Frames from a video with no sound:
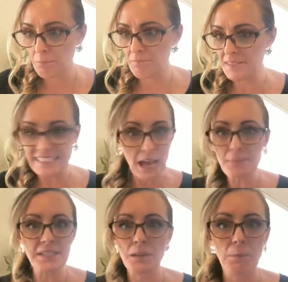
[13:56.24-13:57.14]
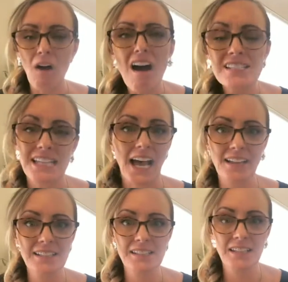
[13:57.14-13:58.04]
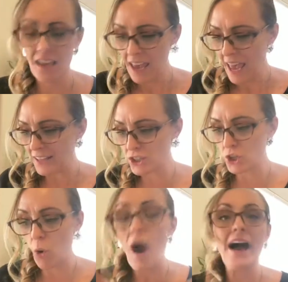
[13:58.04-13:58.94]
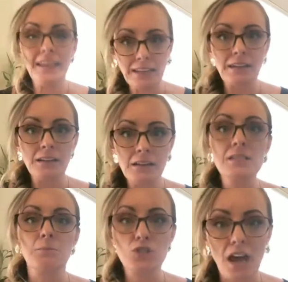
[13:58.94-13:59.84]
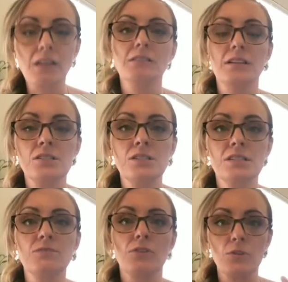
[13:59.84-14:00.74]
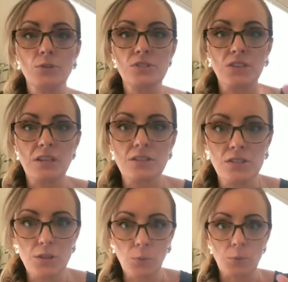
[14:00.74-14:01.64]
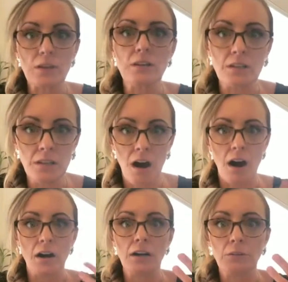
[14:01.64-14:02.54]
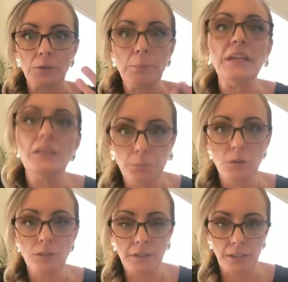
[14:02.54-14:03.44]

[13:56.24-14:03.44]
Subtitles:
steps in the process. And so I need some checklists for those things that really are repeatable